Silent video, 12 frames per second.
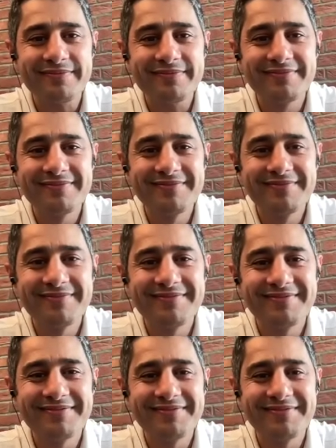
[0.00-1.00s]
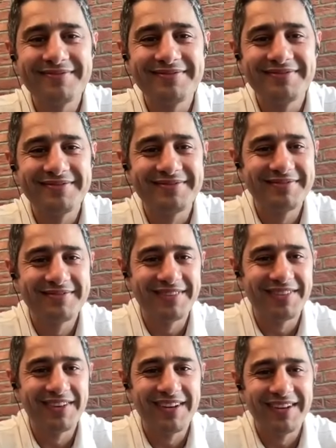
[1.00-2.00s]

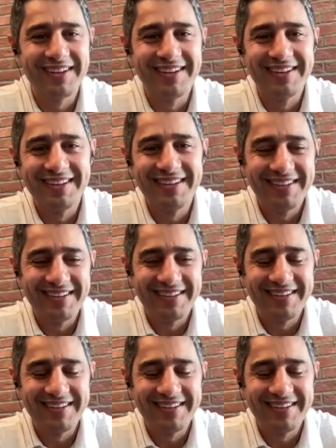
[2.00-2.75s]
This person isn't speaking.